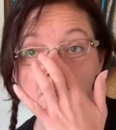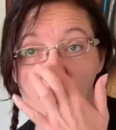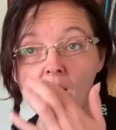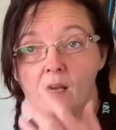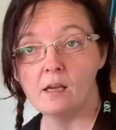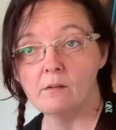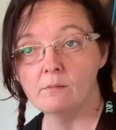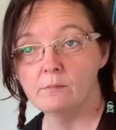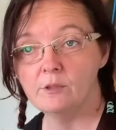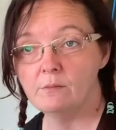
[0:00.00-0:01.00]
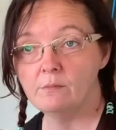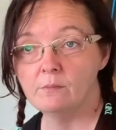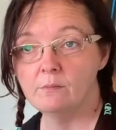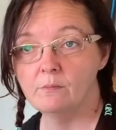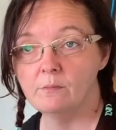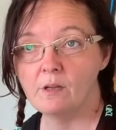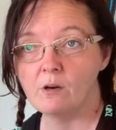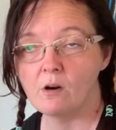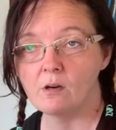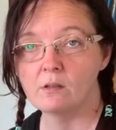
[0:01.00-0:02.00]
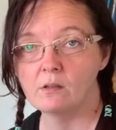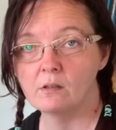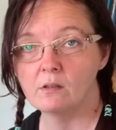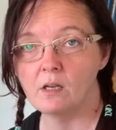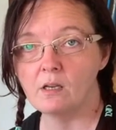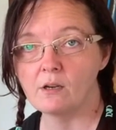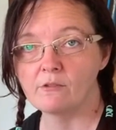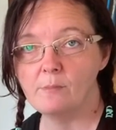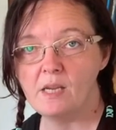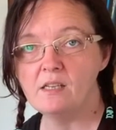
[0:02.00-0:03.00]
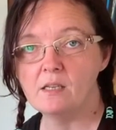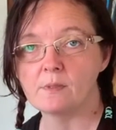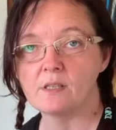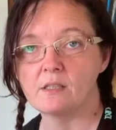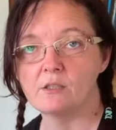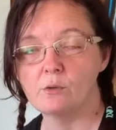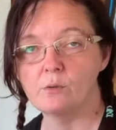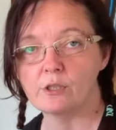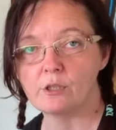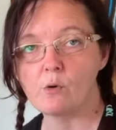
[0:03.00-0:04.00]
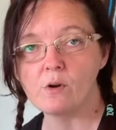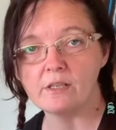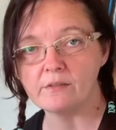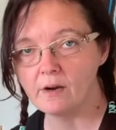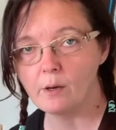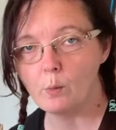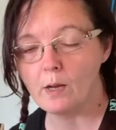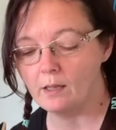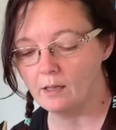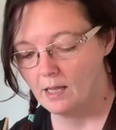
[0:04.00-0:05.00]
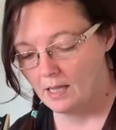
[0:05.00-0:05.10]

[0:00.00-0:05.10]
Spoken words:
There are a lot of mediums that do stories very well,